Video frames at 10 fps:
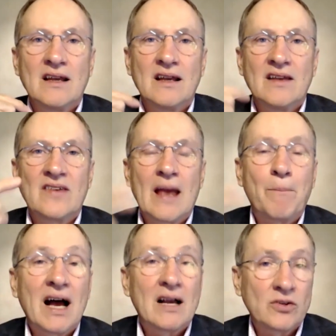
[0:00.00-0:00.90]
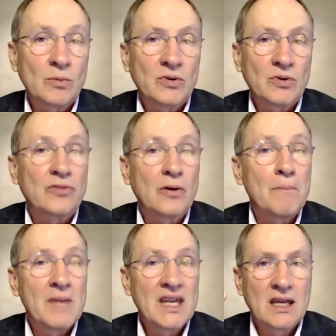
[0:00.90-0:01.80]
is that possible for
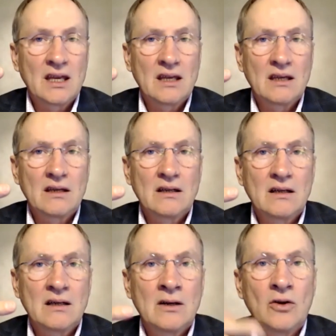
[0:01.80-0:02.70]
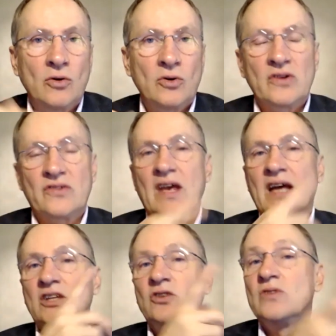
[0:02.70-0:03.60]
me, or is that
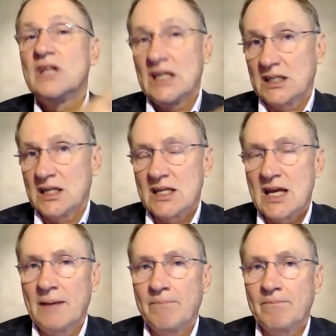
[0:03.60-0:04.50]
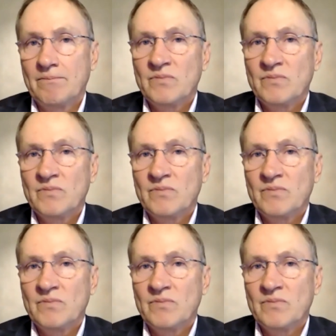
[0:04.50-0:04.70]
unique to them?